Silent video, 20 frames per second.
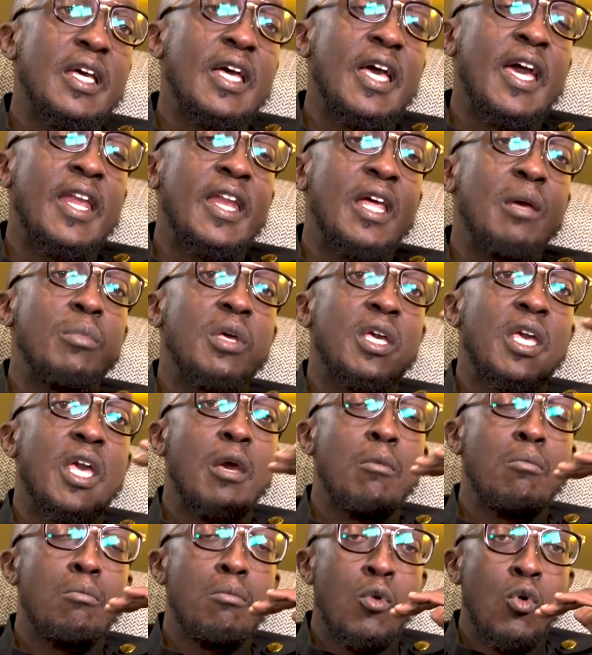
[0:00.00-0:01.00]
and I
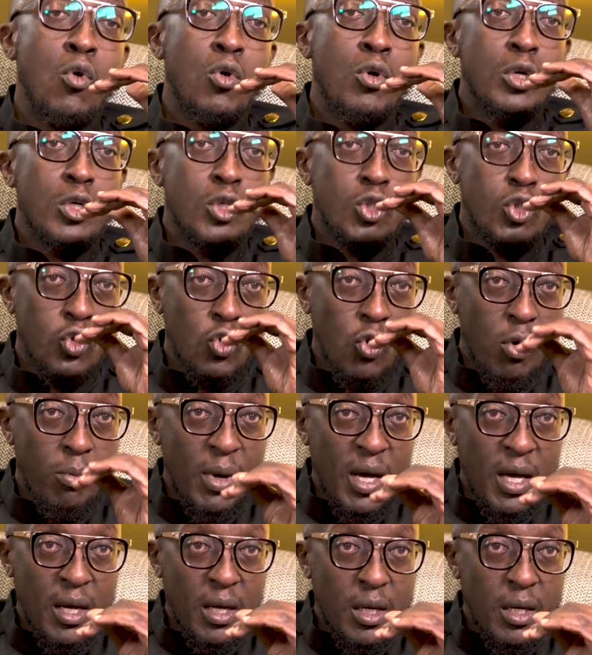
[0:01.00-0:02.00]
became more
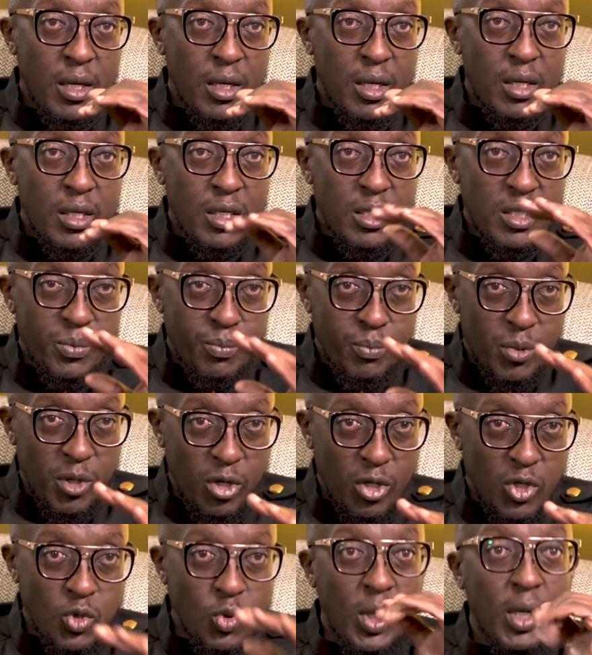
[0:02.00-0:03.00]
sober
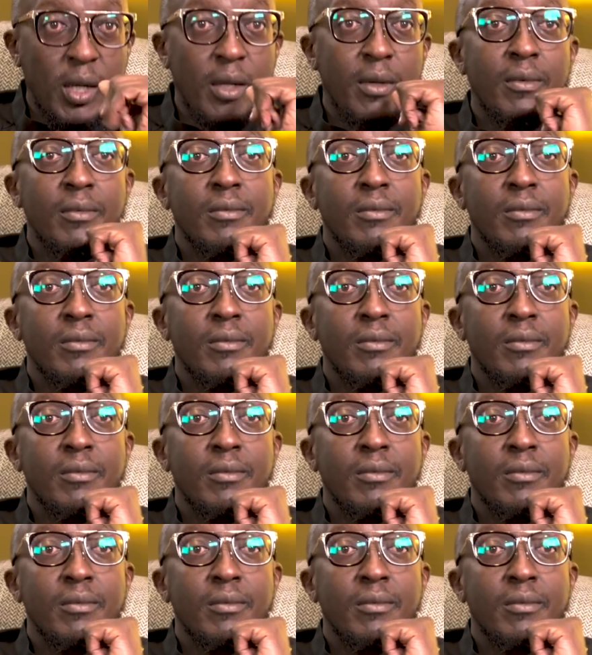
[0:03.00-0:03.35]
spiritually.